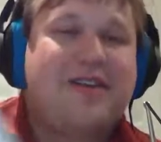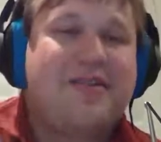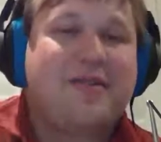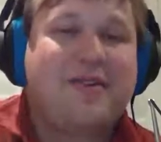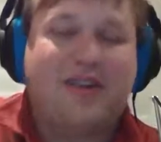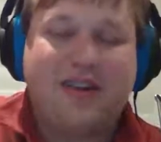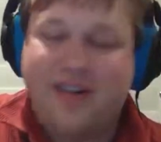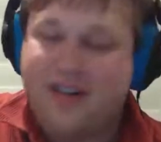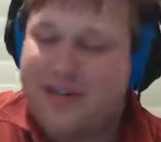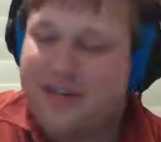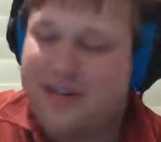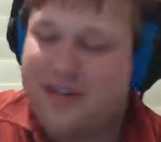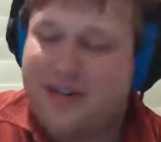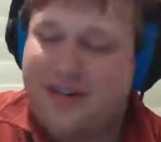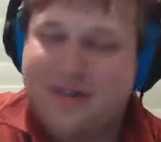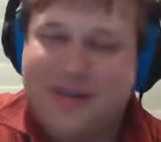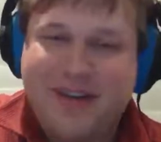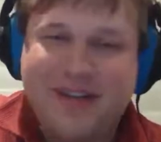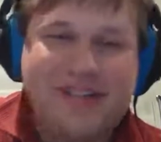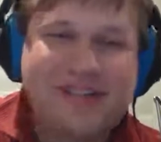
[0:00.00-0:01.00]
you all
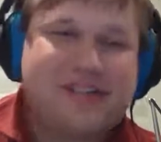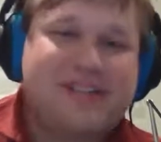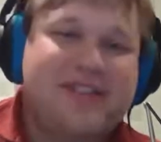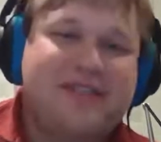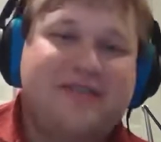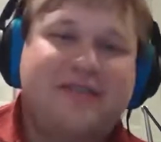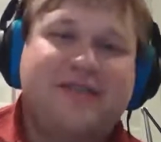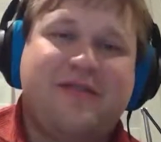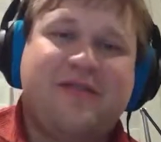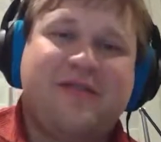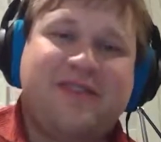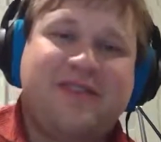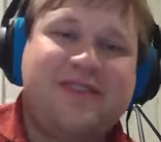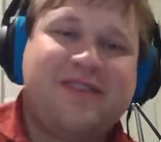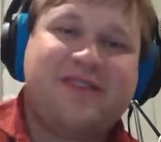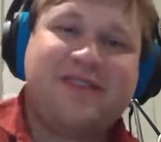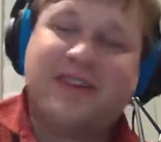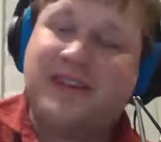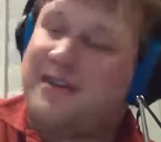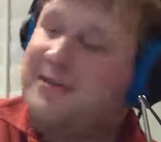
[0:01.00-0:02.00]
very much for
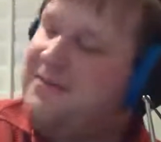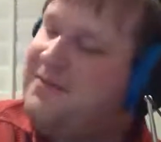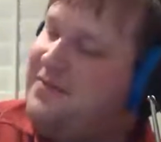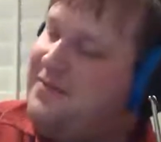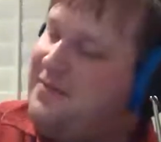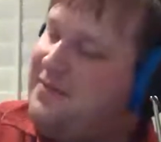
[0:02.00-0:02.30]
listening.